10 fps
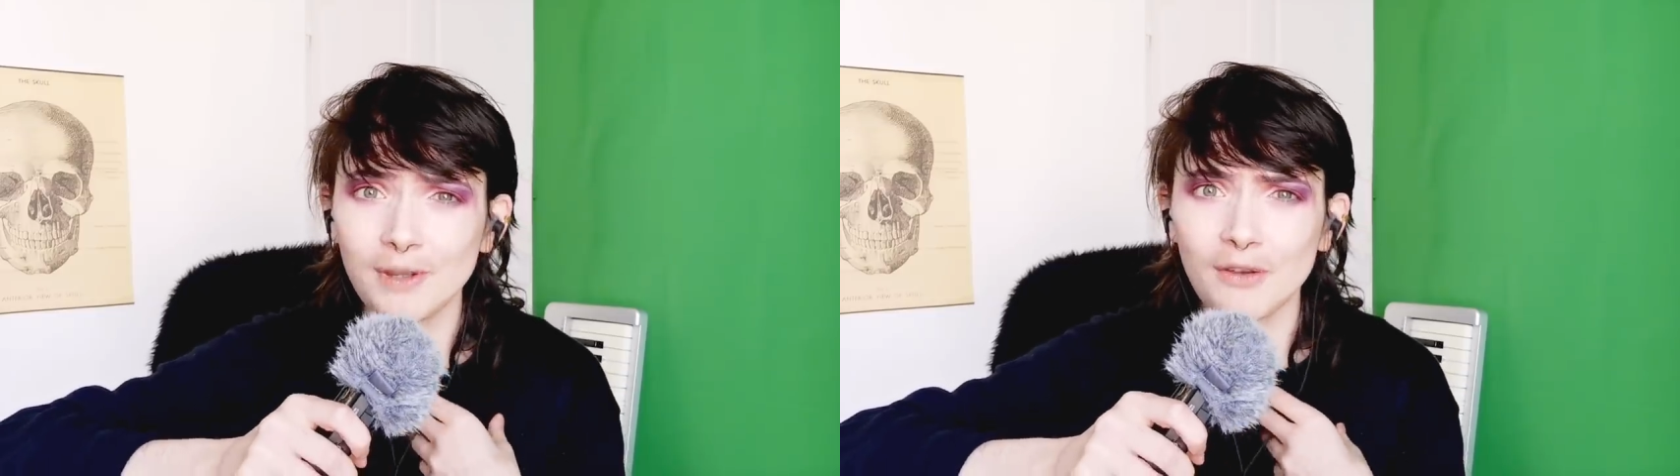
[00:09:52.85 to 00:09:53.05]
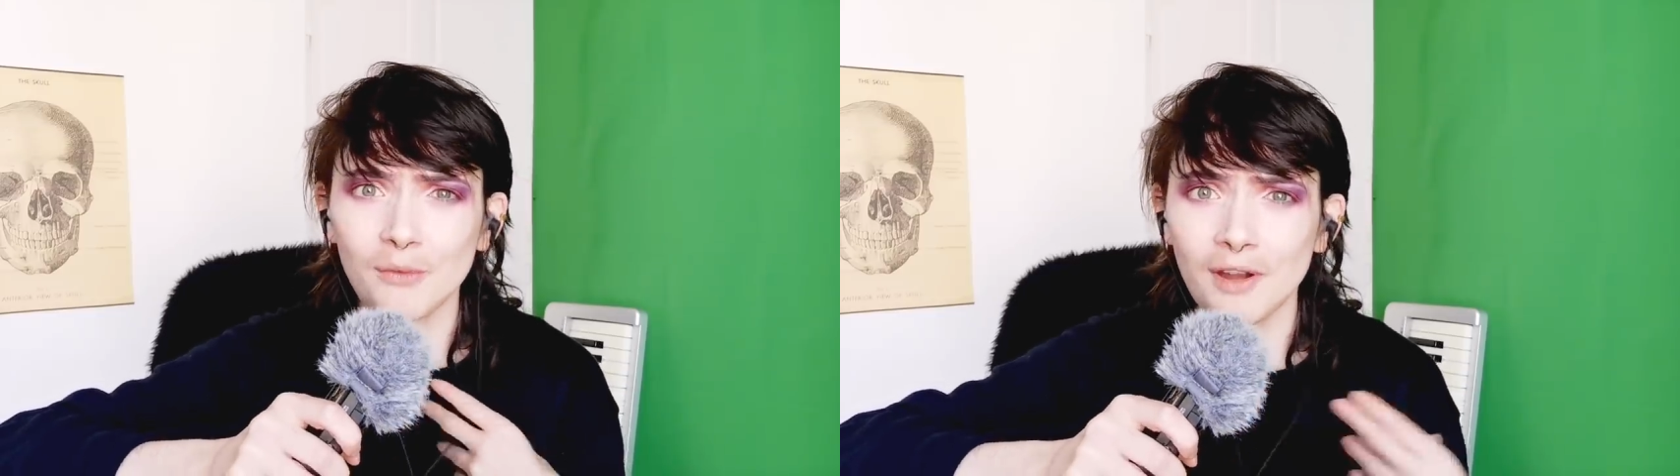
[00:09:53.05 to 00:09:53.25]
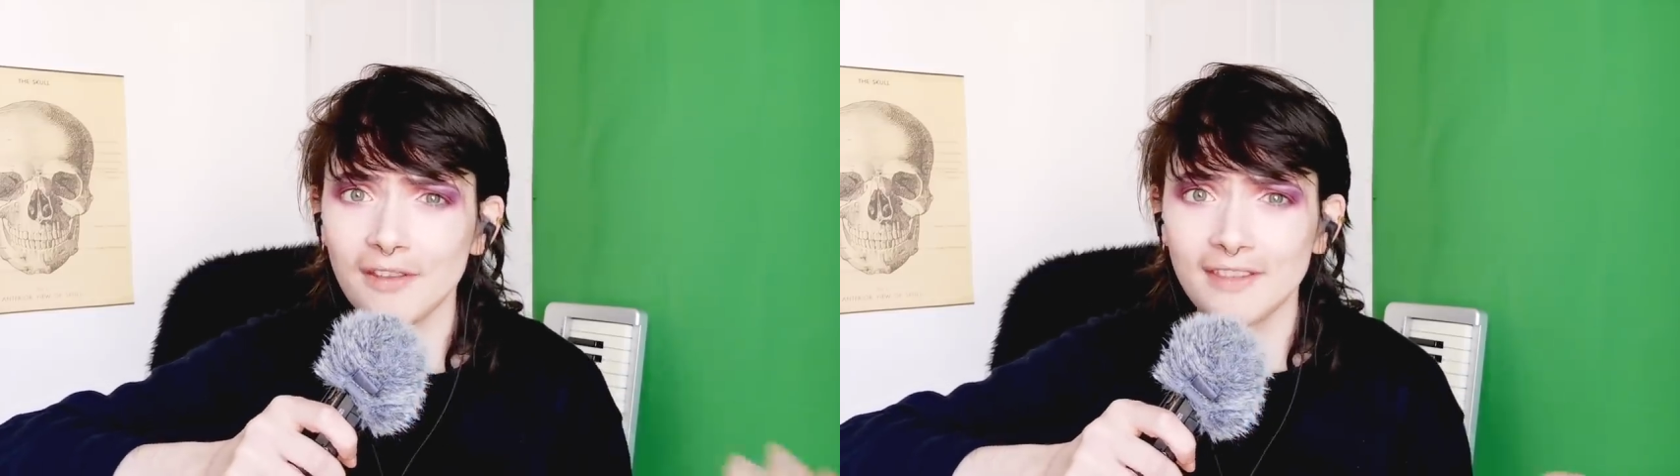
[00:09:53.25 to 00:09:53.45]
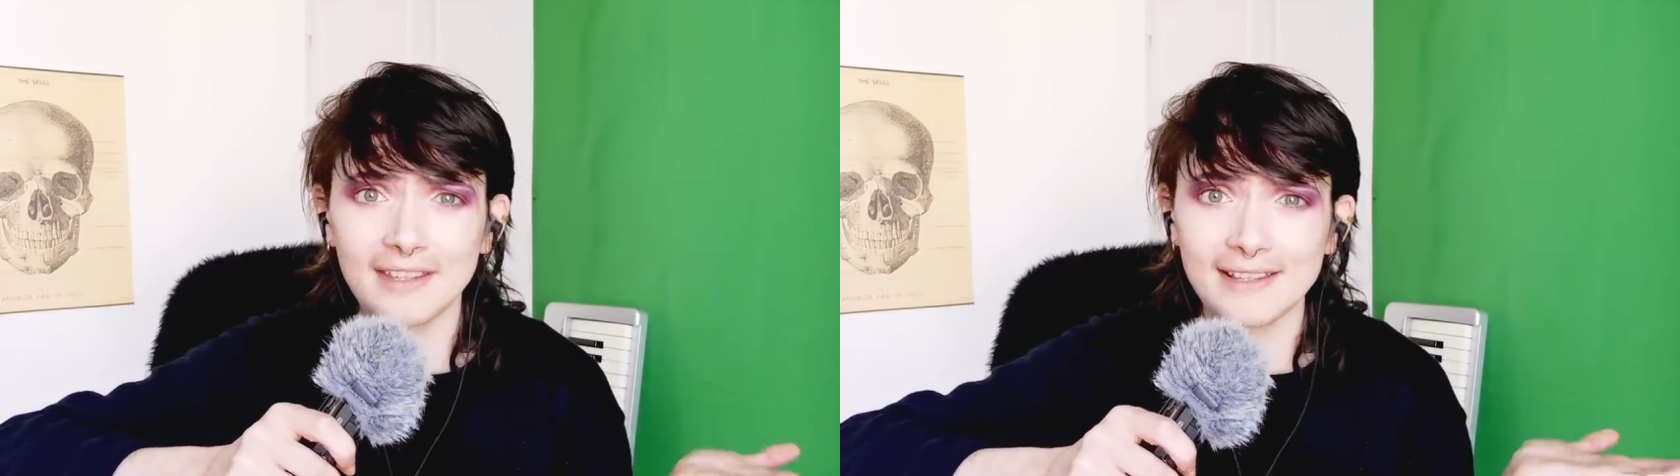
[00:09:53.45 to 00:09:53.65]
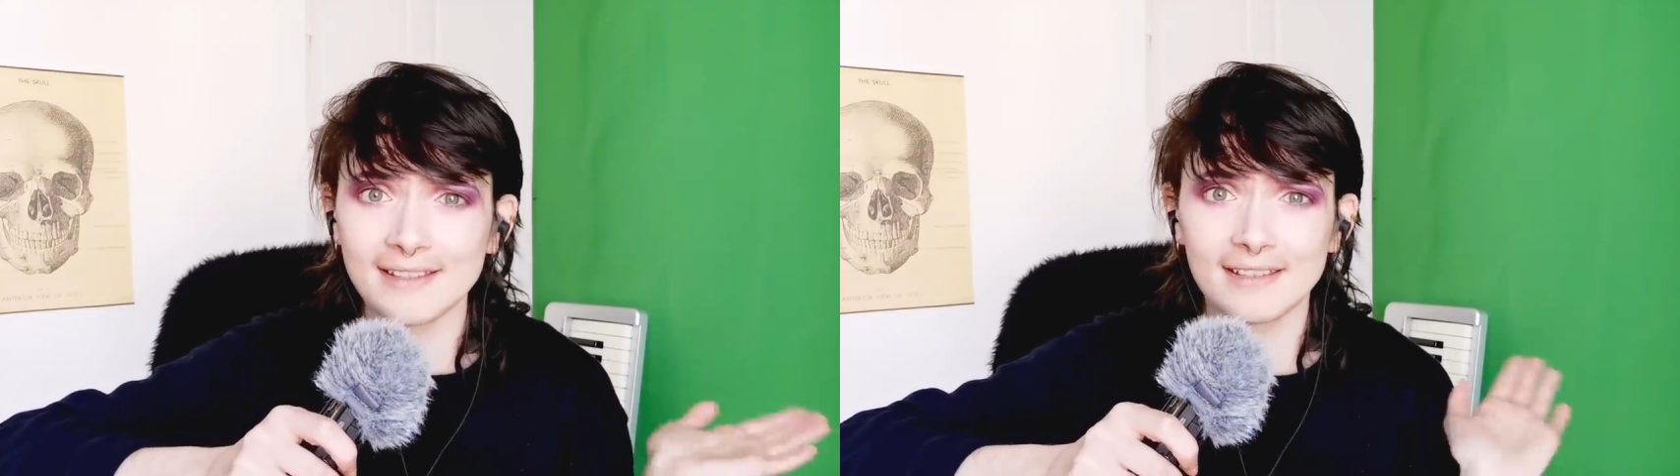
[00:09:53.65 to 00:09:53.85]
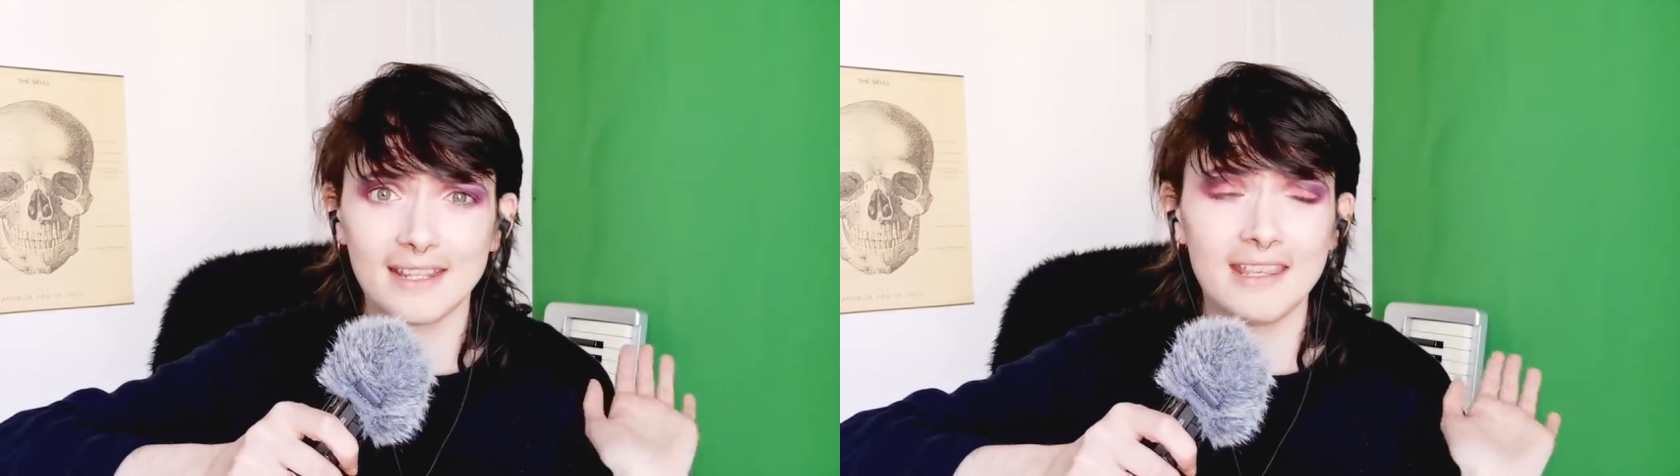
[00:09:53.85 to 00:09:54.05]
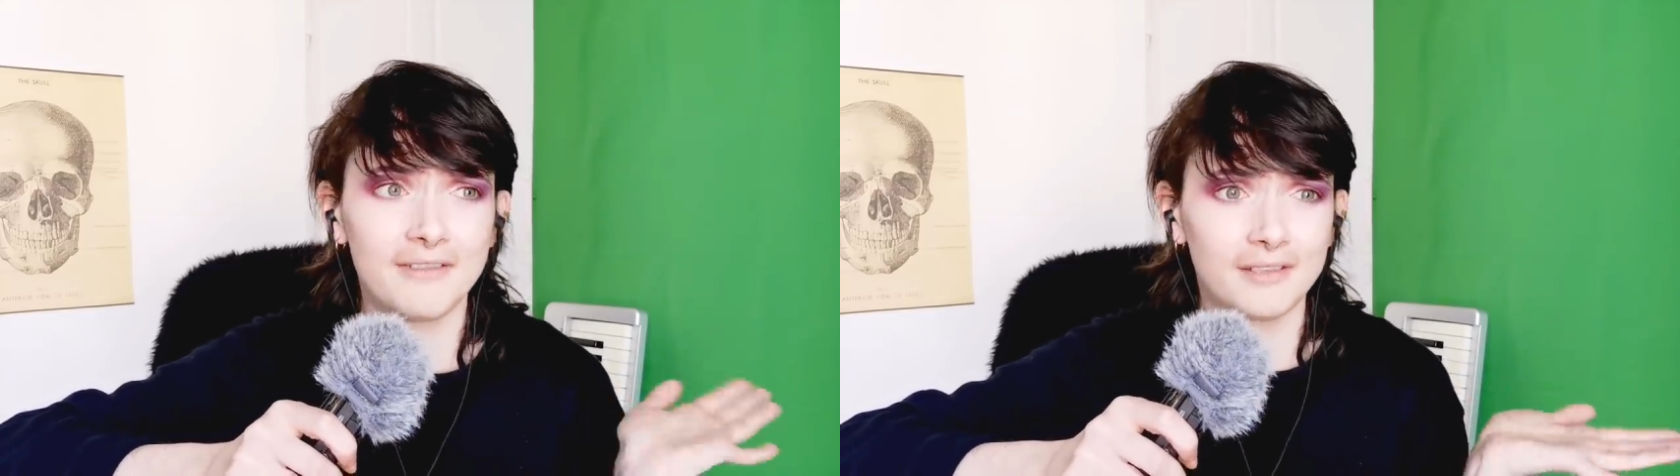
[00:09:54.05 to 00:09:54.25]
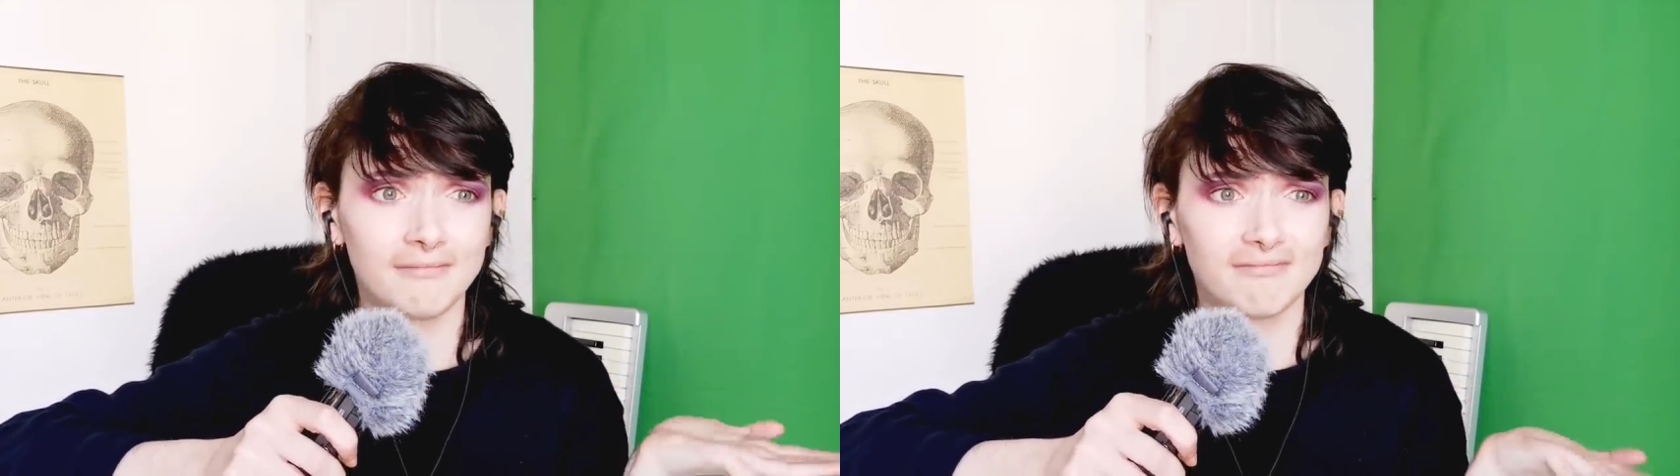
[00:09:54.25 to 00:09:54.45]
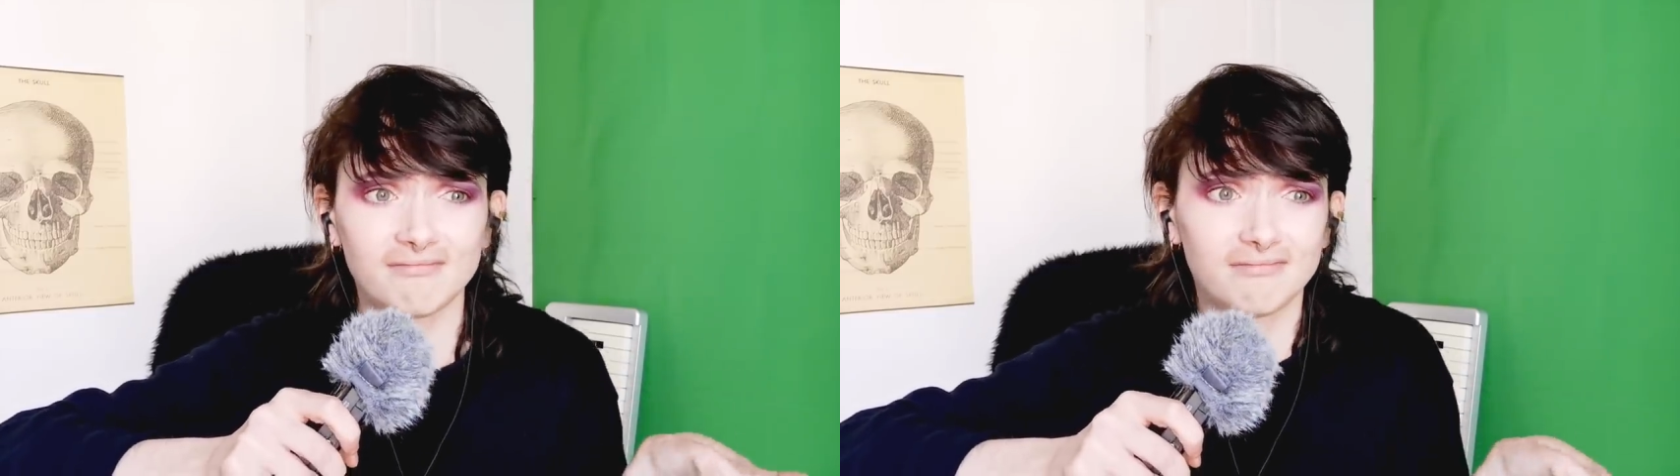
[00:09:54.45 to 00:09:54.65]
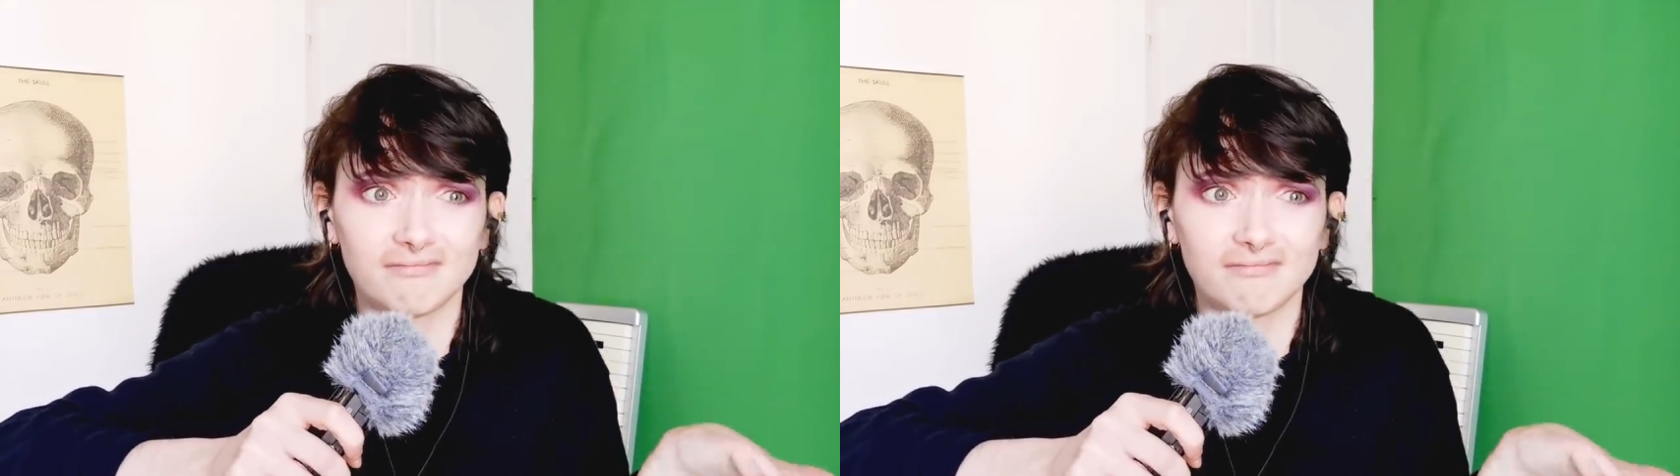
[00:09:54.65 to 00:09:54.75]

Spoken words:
with a word that isn't even